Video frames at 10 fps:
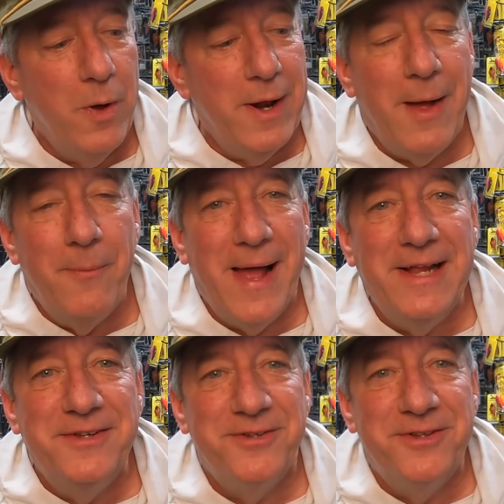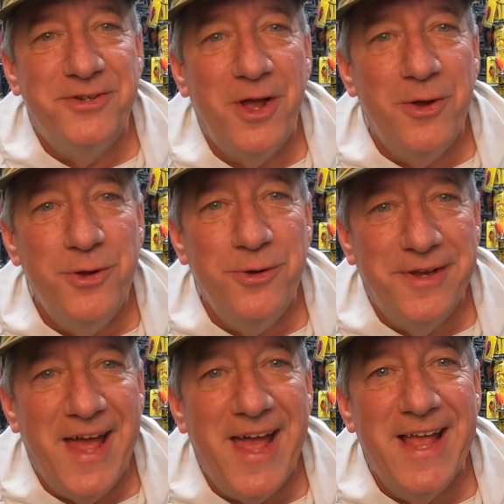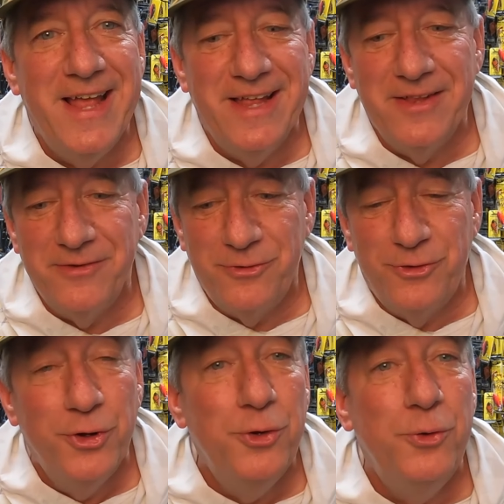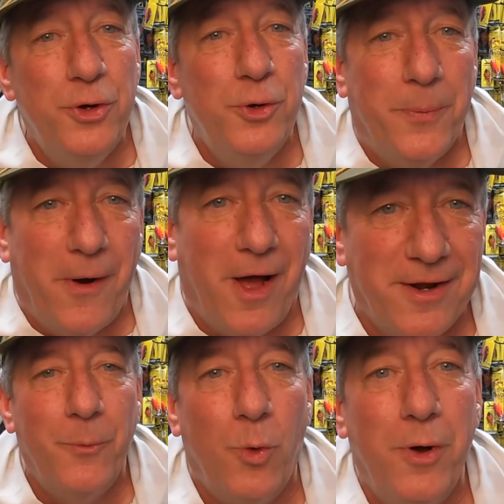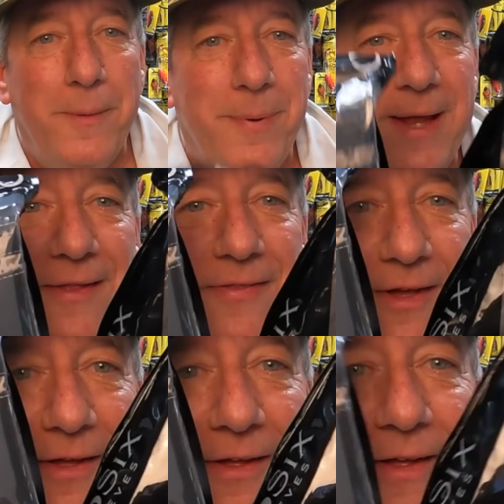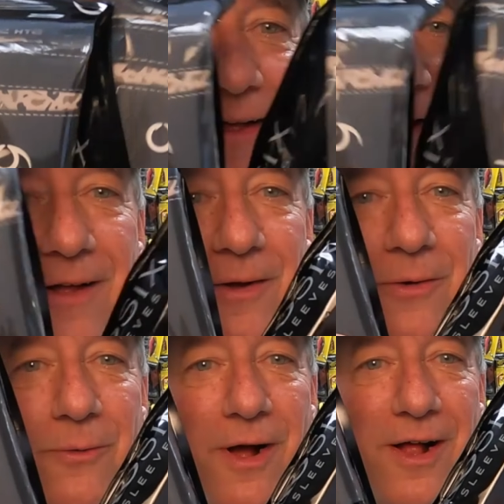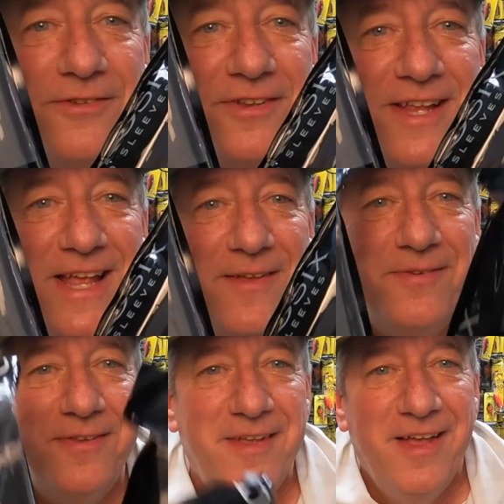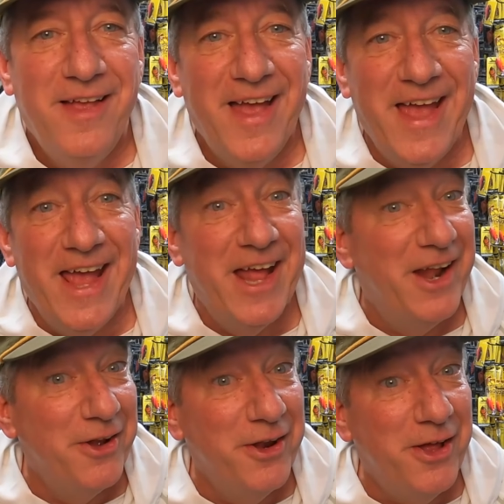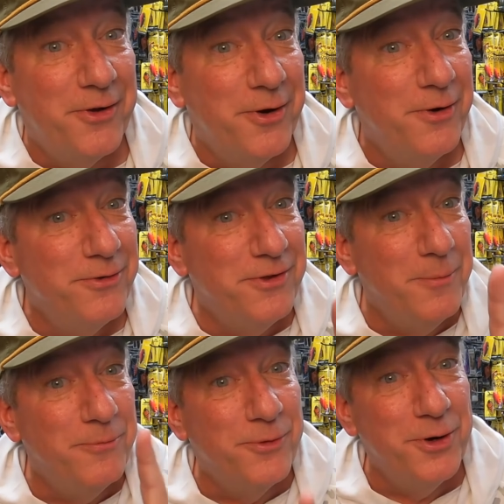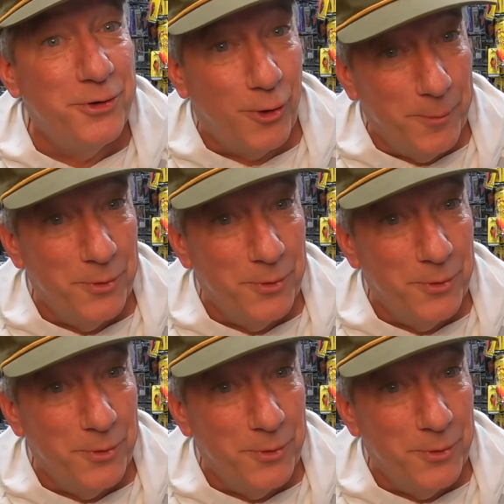I'm anxious to show you today is two new products, one being the rod sleeves and another something for your terminal